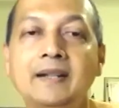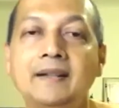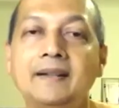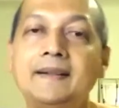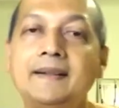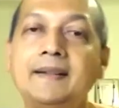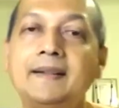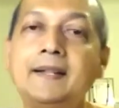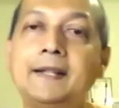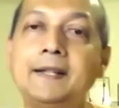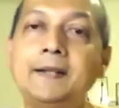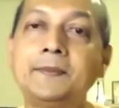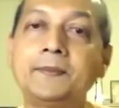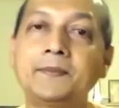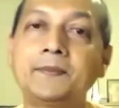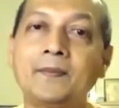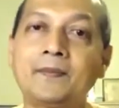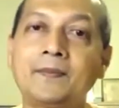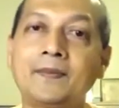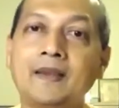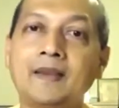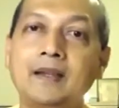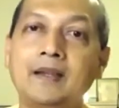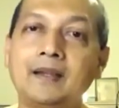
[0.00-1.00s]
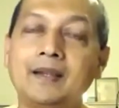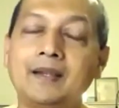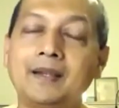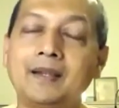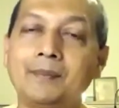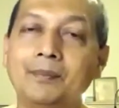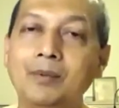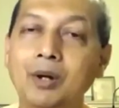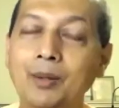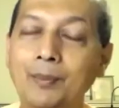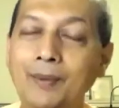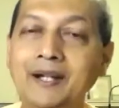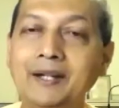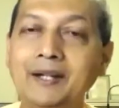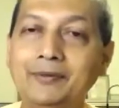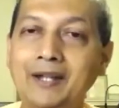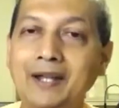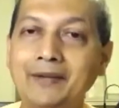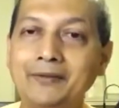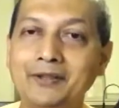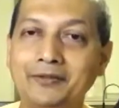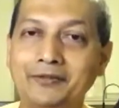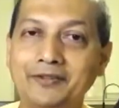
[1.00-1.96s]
See, the moment we have the